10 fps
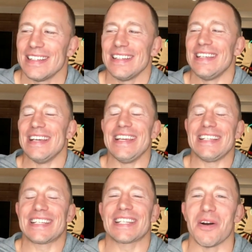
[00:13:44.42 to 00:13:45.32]

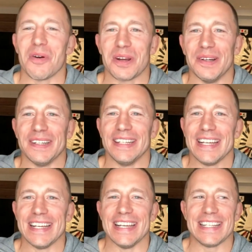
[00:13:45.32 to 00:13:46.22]
He's so good.
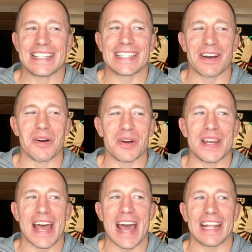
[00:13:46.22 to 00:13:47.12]
He's so good
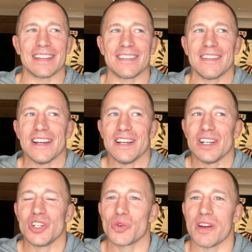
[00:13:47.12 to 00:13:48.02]
at
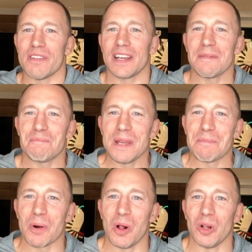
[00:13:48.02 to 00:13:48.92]
driving
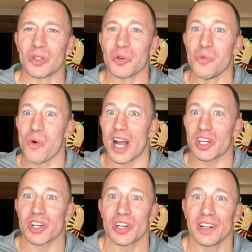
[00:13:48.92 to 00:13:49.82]
people to
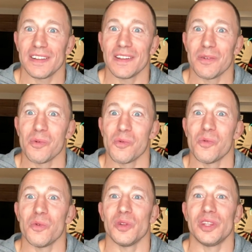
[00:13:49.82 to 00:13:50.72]
watch
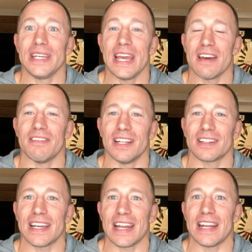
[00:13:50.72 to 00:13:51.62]
the
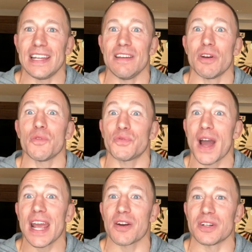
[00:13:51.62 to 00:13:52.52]
event, and even
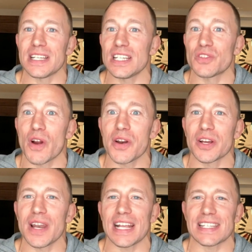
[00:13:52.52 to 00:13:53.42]
fighters. He's very
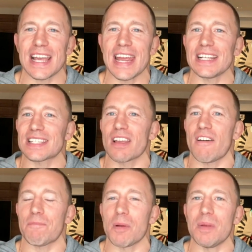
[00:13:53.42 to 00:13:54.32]
good at saying
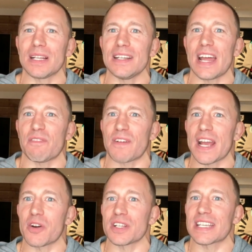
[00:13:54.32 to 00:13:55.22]
stuff publicly that
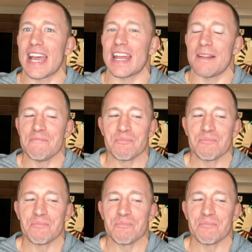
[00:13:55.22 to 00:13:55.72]
fighters get.